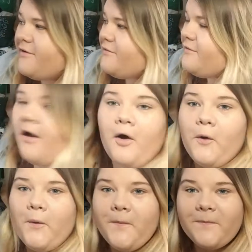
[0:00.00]

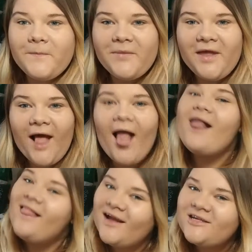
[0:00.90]
So
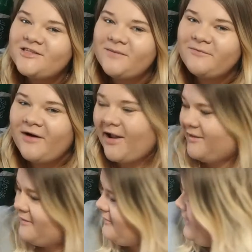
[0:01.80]
let's jump right
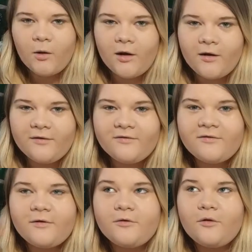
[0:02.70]
into it.
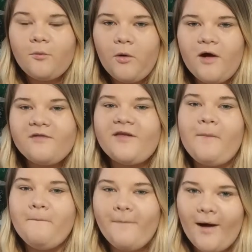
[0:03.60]
Worst to the worst
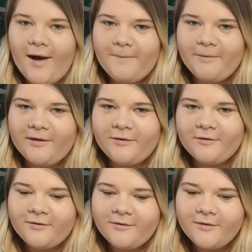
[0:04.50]
in my
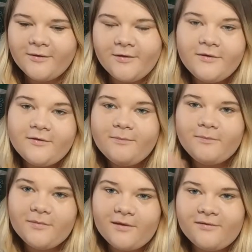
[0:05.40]
opinion.
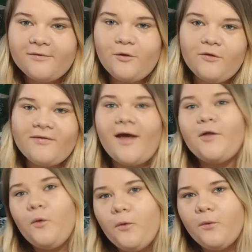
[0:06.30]
This is not
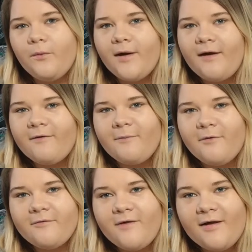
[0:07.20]
saying all Harry
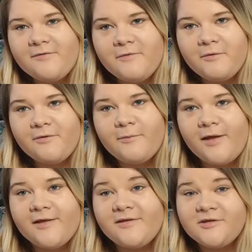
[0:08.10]
Potter fans feel this
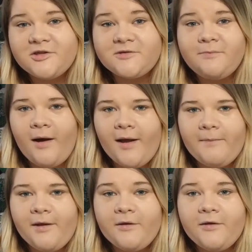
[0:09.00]
way, this is just my
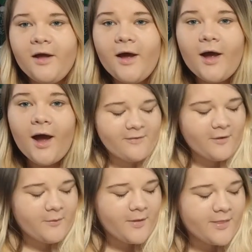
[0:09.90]
opinion.
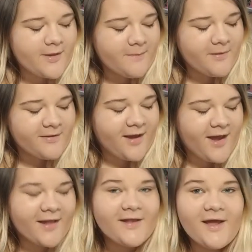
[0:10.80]
So number
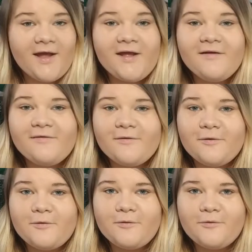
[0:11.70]
10 is
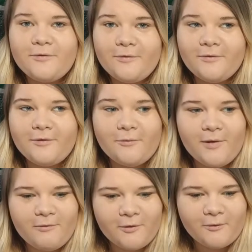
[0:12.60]

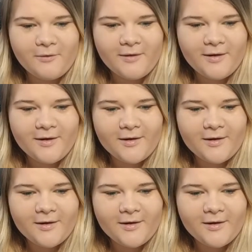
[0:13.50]
Quirrell.